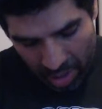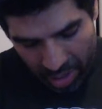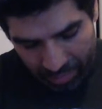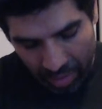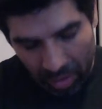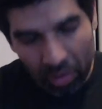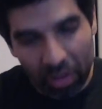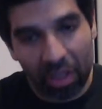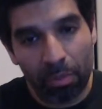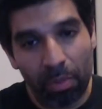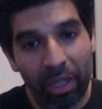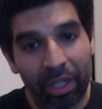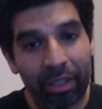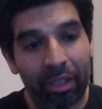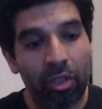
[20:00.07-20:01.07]
I have to do is
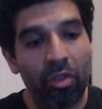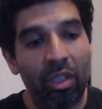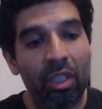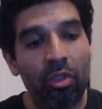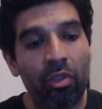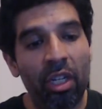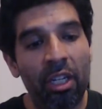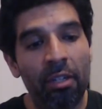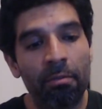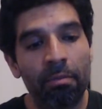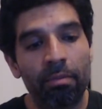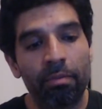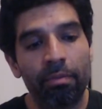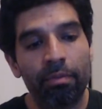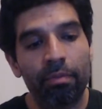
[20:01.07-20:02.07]
pluck the C string,
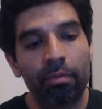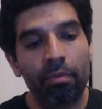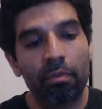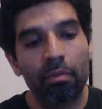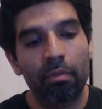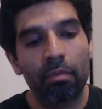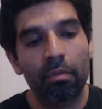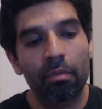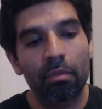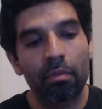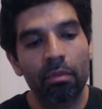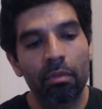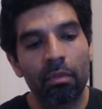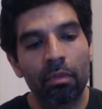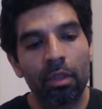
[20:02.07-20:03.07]

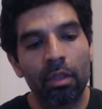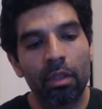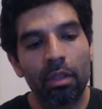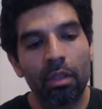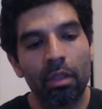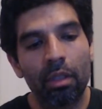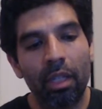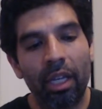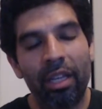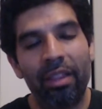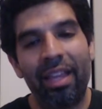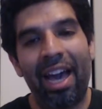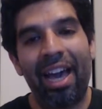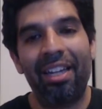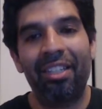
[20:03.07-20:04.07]
and
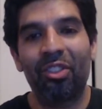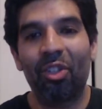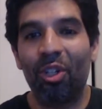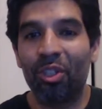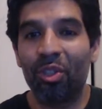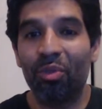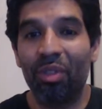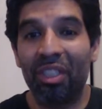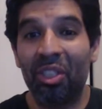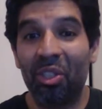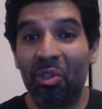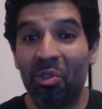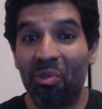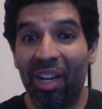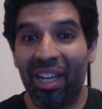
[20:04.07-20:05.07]
that is also in
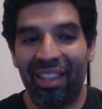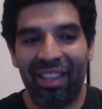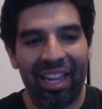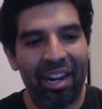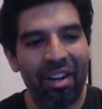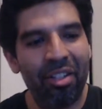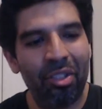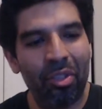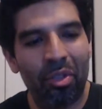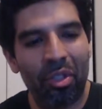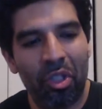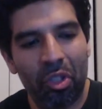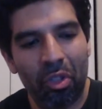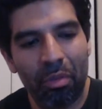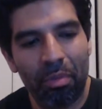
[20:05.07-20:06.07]
tune right there. So it
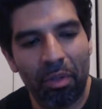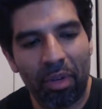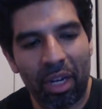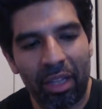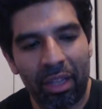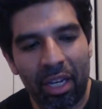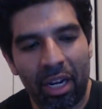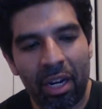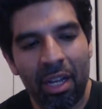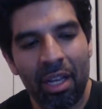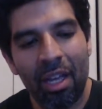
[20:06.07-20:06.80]
showed me right there.